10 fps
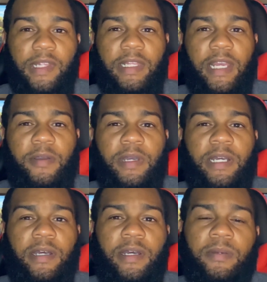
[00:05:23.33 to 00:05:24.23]
now,
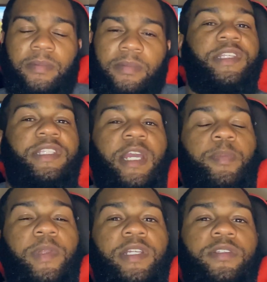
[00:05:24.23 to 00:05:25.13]
uh,
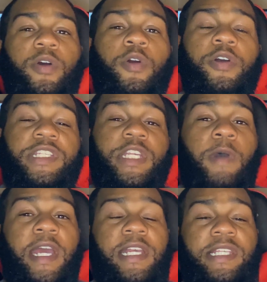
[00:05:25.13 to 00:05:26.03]
Plus or the
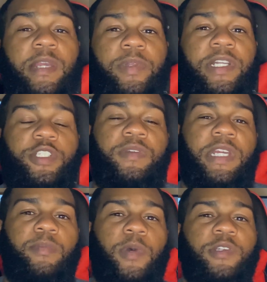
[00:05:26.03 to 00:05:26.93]
CYSA Plus, you can
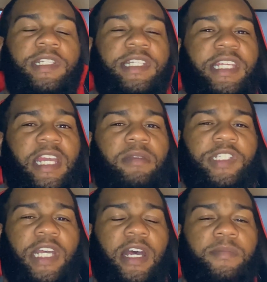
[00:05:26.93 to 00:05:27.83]
get most of the same
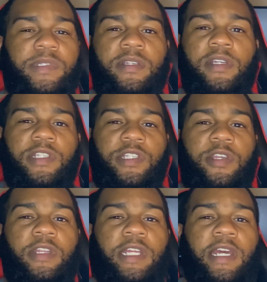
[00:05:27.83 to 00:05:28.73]
jobs:
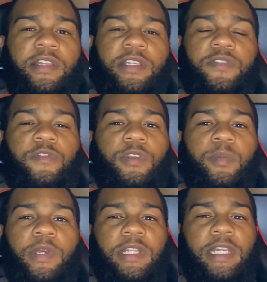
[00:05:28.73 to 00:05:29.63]
security analysts,
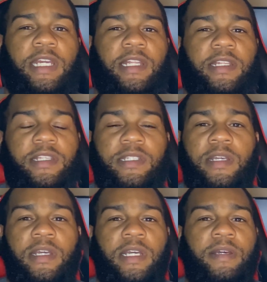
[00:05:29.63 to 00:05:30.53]
vulnerability
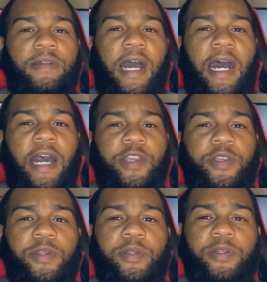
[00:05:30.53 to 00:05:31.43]
analysts,
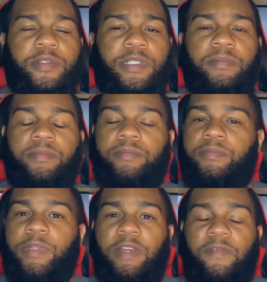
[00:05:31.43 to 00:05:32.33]
auditors,
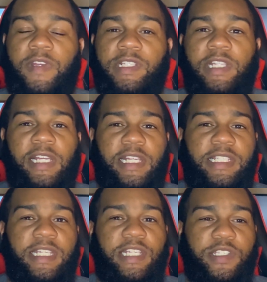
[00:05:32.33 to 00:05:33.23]
eventually like a
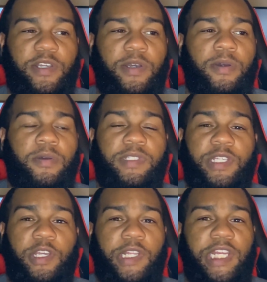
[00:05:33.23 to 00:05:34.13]
CISO,
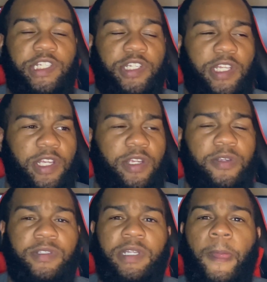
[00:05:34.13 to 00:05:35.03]
security
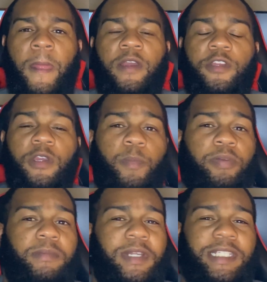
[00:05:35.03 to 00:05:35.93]
engineers. You can
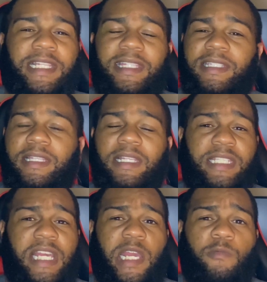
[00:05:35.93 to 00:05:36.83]
pretty much get the
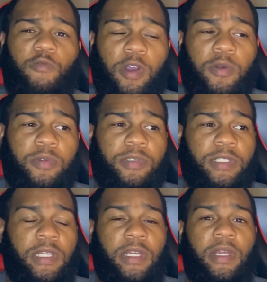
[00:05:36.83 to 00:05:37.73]
same roles,
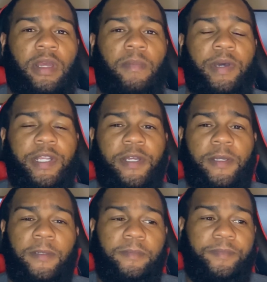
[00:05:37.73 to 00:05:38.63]
but
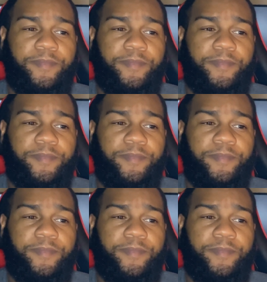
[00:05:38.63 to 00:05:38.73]
um,